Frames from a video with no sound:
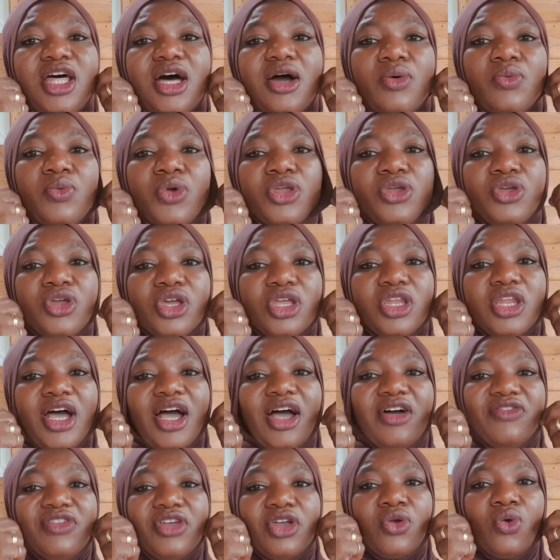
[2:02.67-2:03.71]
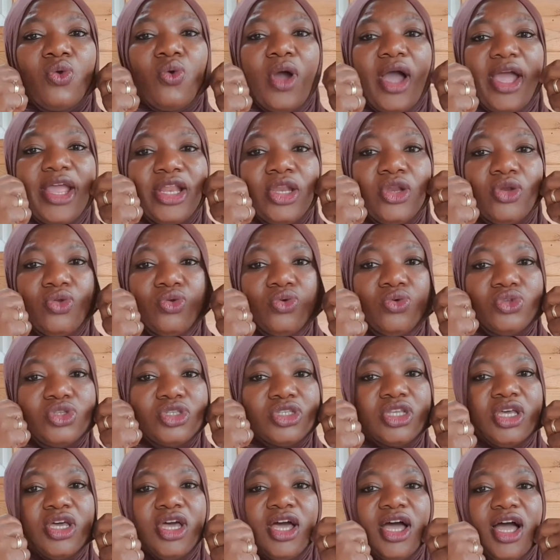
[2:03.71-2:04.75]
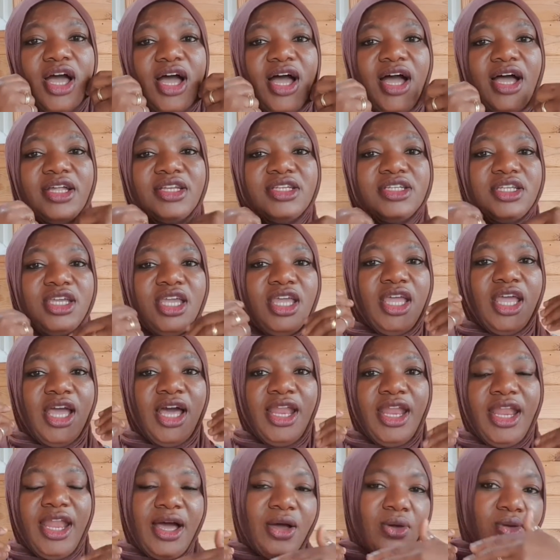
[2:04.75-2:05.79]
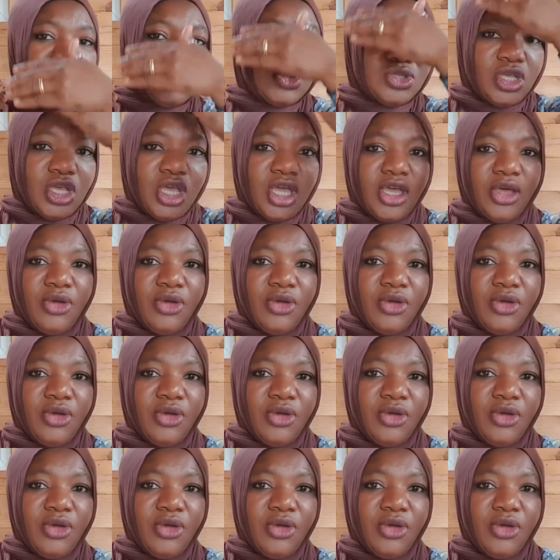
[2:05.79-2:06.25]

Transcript: That way you can have it quite loose and it allows